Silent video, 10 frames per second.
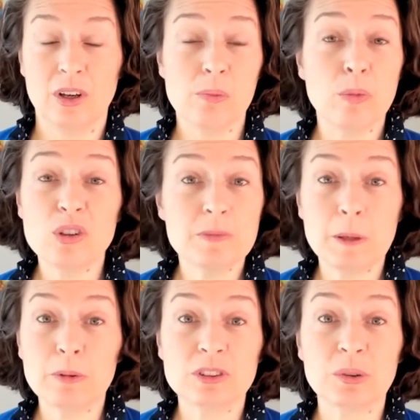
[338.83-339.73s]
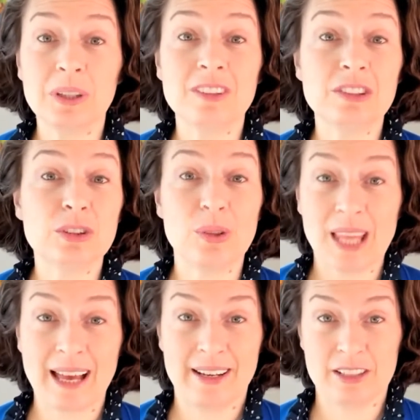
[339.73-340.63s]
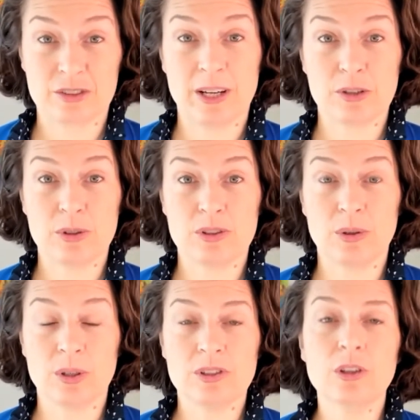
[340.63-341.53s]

Most people don't even do that as graduate students.